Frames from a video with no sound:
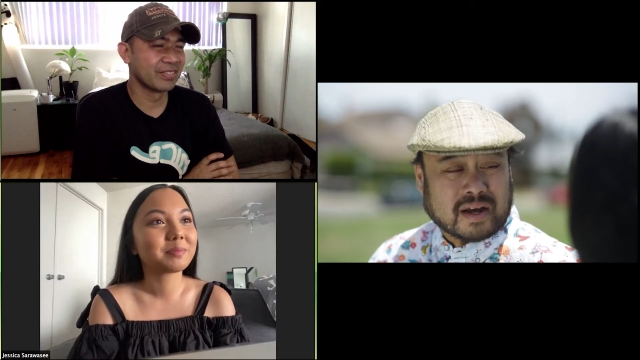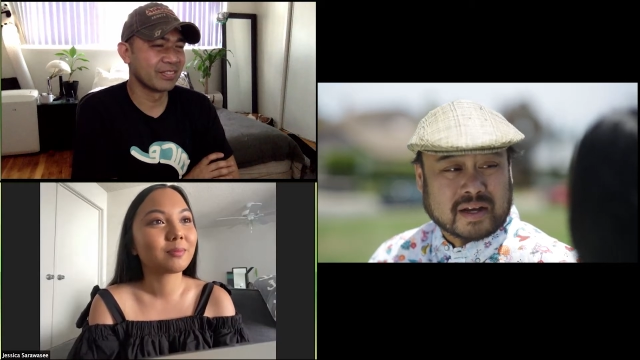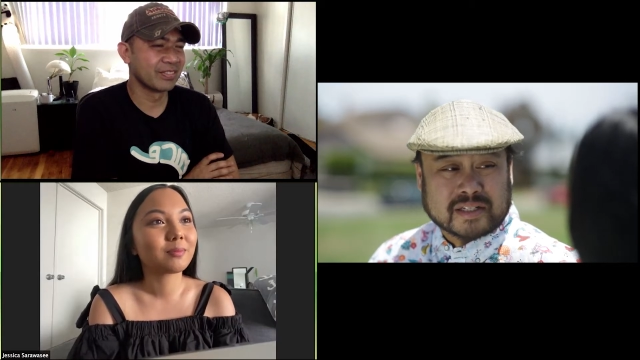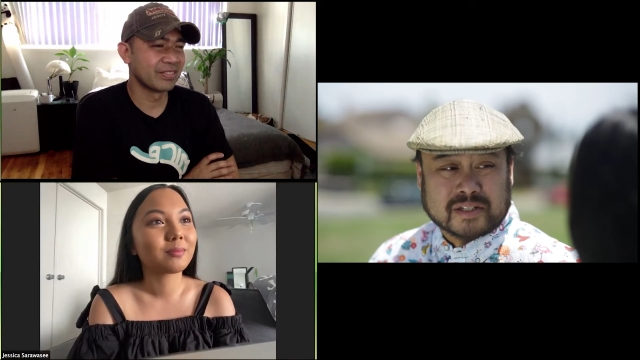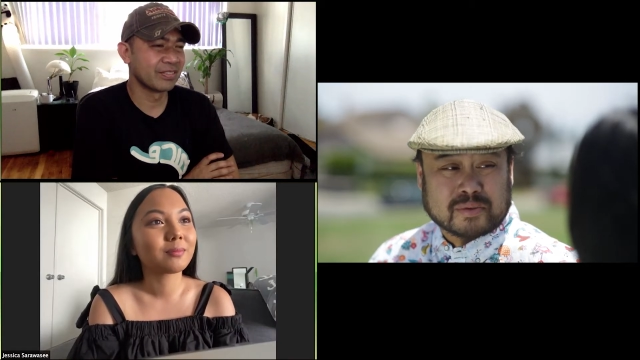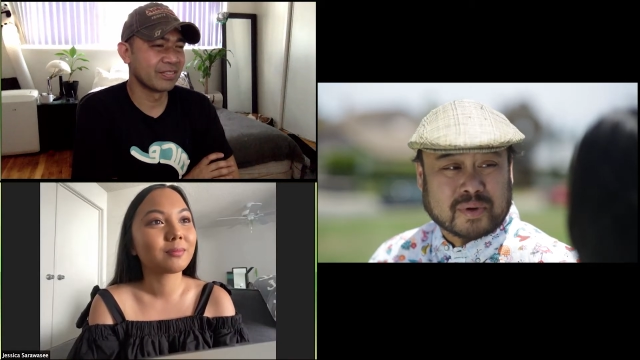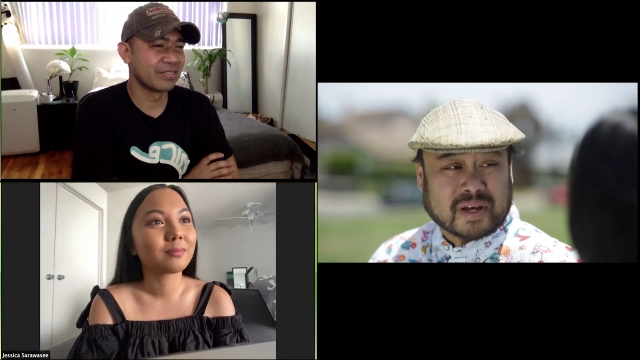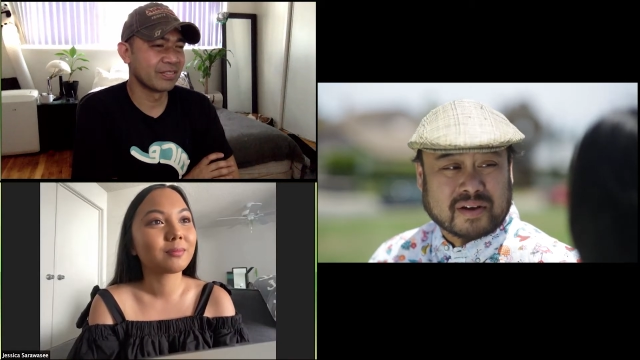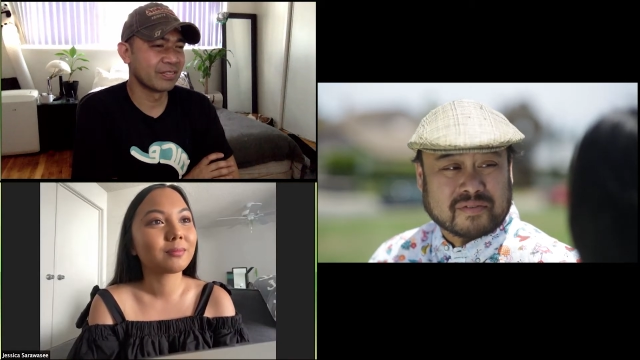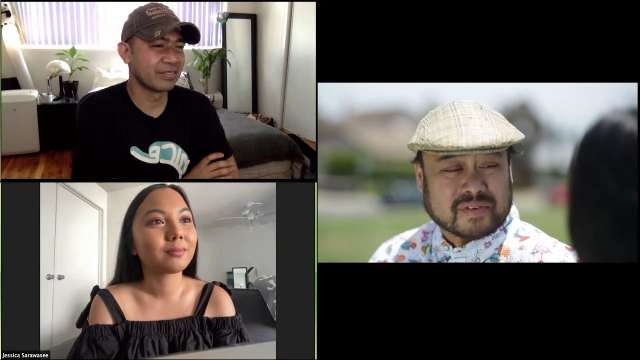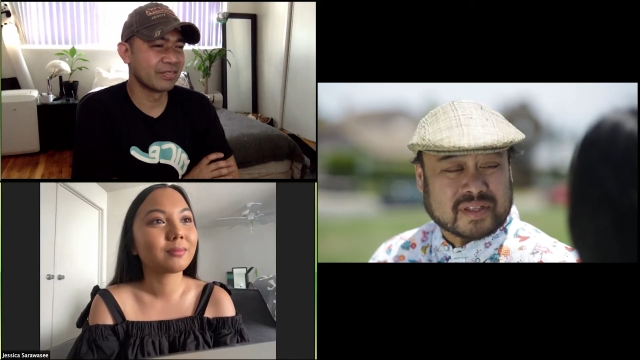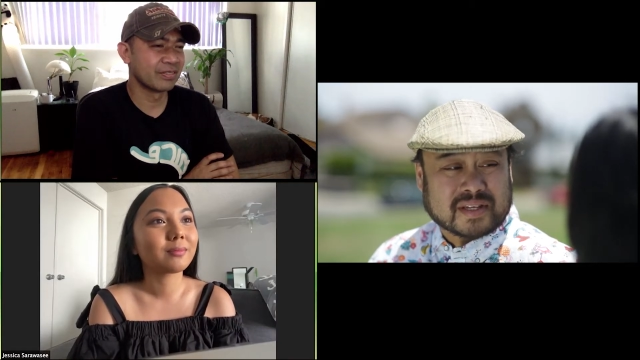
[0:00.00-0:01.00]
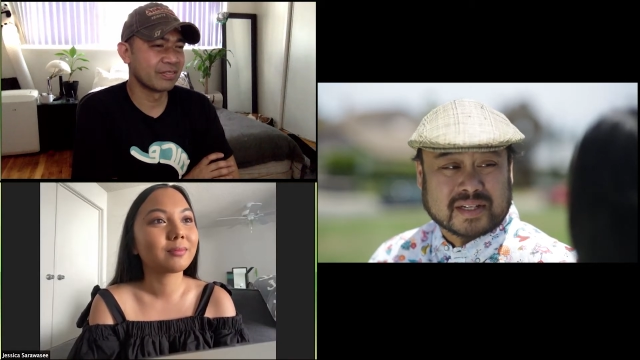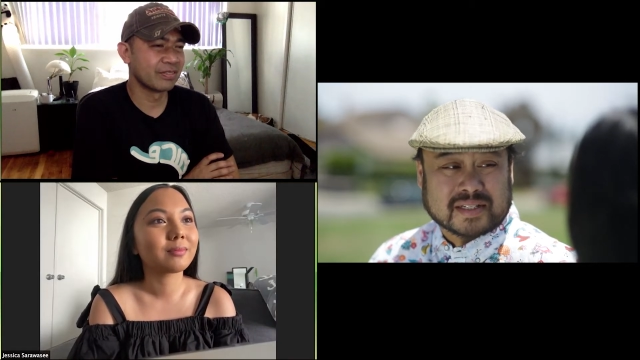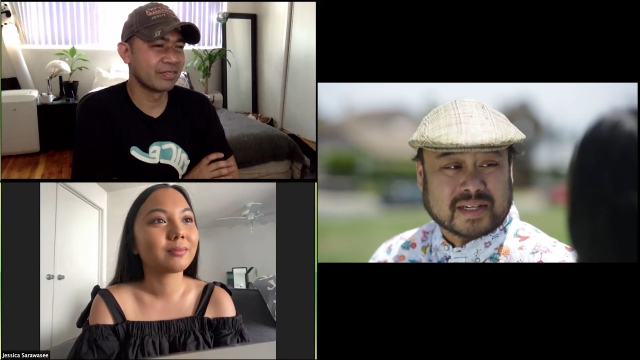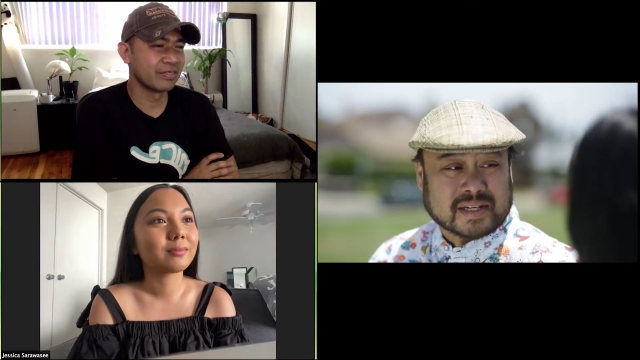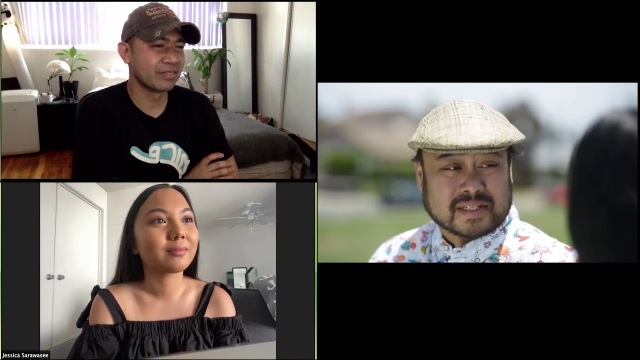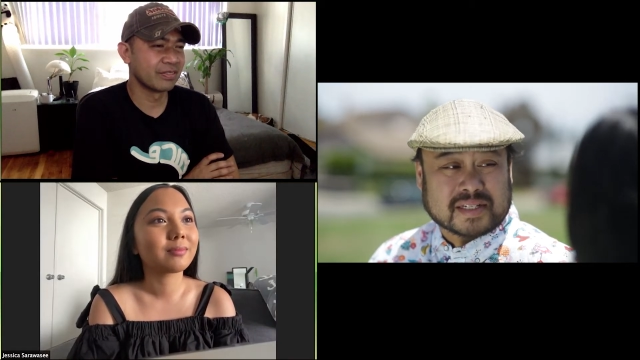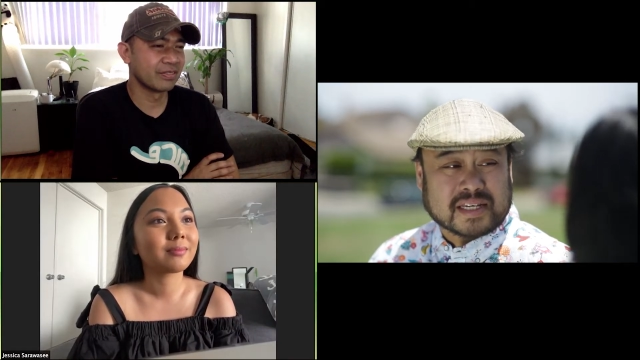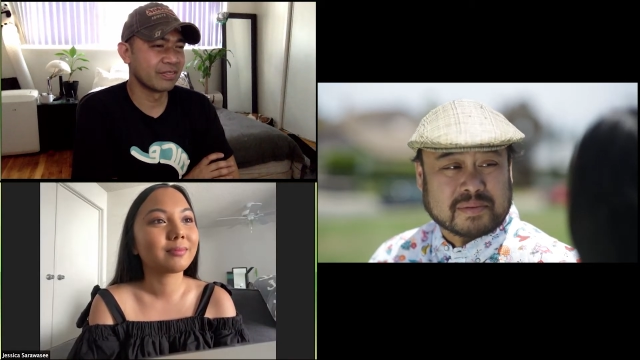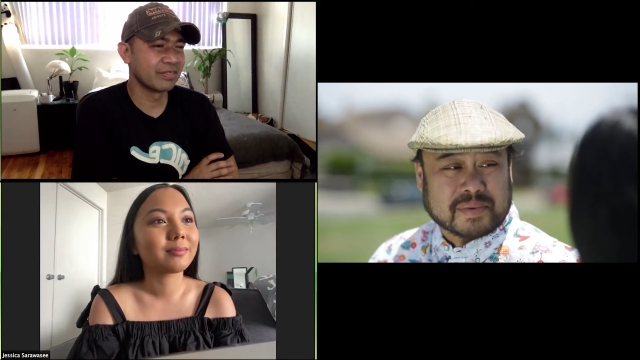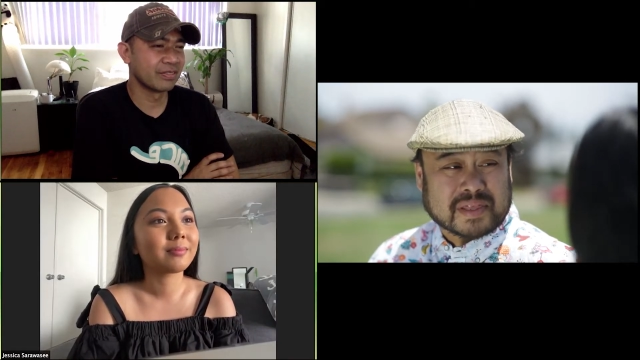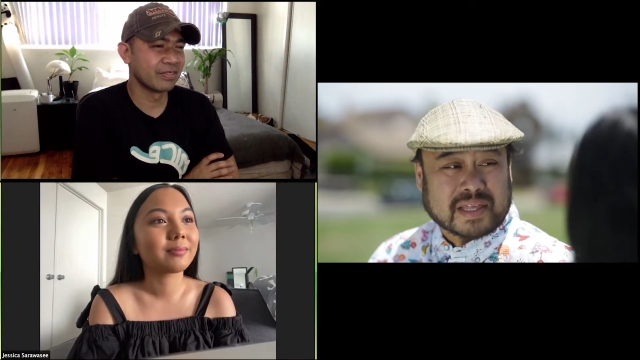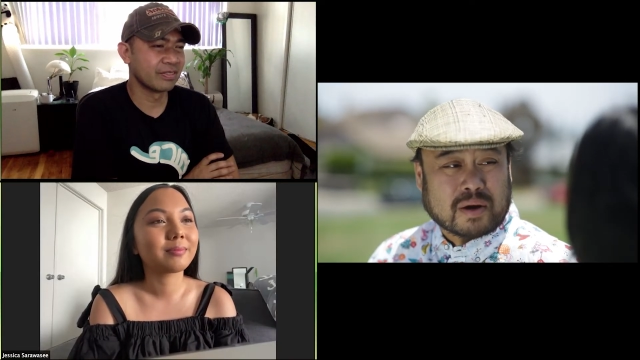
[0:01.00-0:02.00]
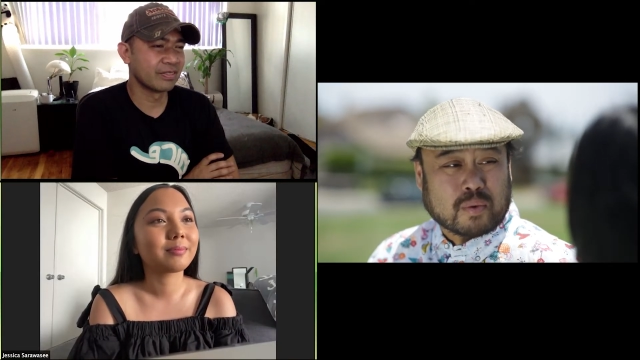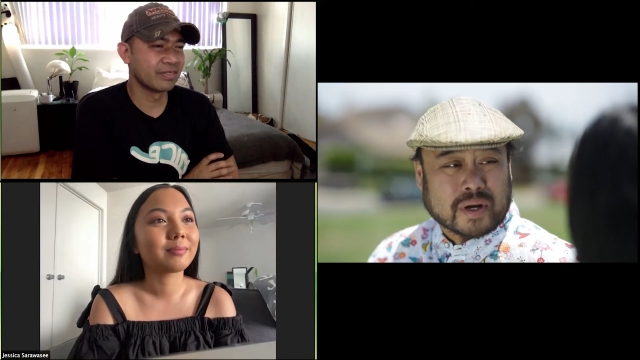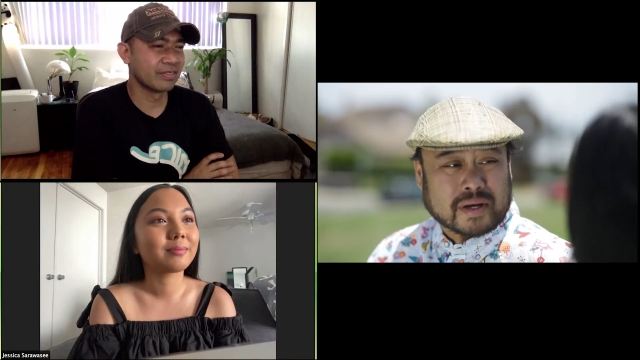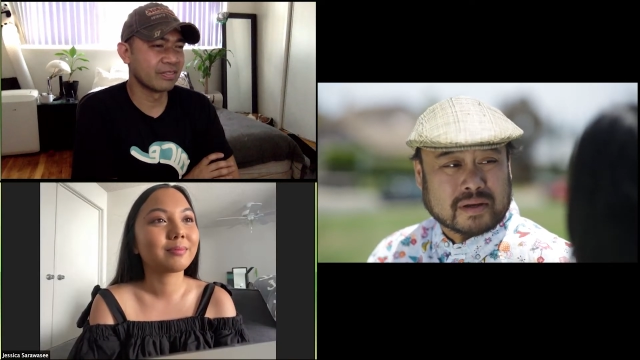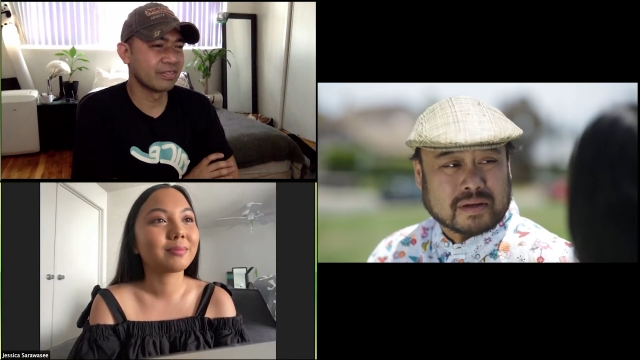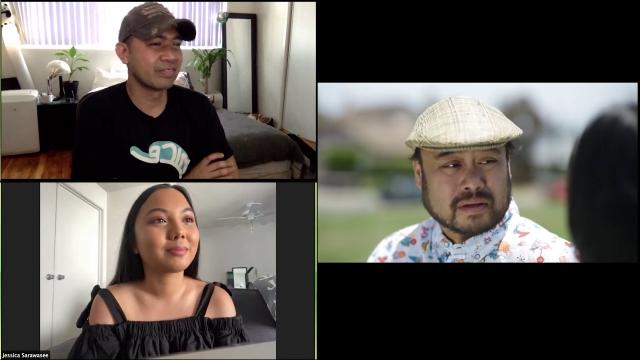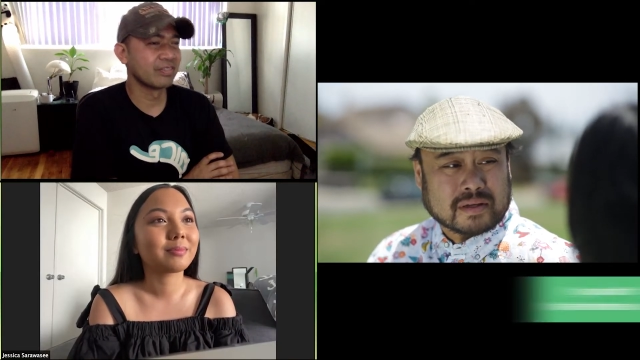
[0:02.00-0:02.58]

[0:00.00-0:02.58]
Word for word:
Speaker 1: I do everything it takes to keep it that way.